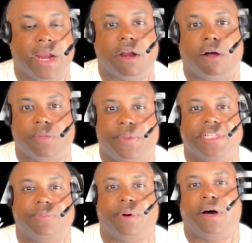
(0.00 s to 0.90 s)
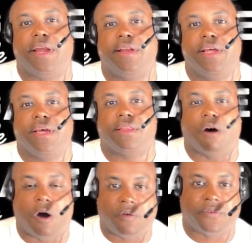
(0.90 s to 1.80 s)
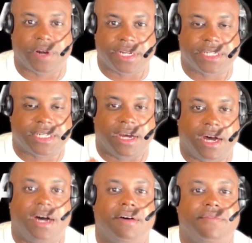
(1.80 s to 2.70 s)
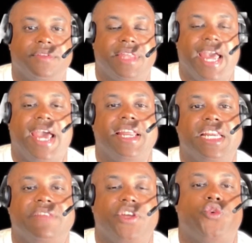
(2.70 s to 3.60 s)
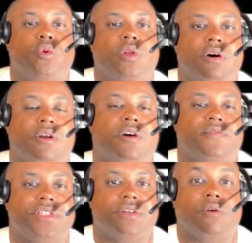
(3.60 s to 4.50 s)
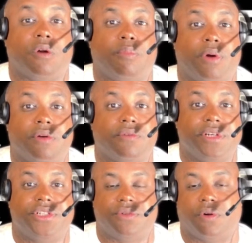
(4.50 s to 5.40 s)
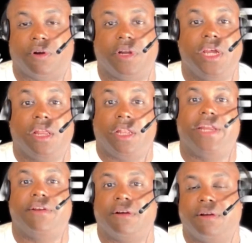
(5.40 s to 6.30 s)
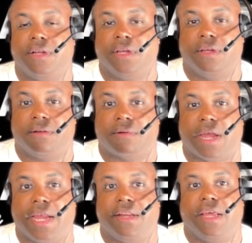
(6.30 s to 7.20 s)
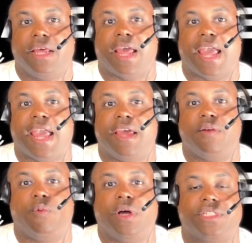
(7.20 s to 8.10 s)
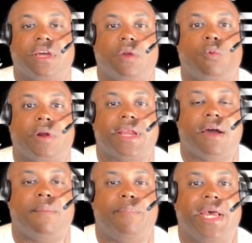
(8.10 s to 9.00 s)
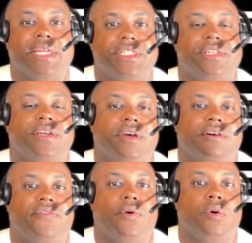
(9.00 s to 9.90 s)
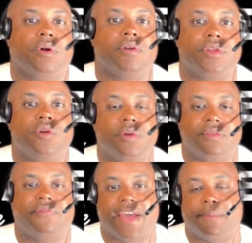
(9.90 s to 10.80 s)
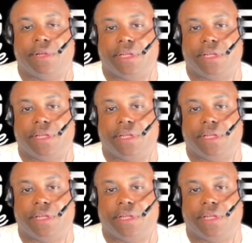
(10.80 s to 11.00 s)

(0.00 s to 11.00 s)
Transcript: It all depends upon the offerings of that individual loan officer or brokerage or lender, right? And what's going to work out best for you and the family.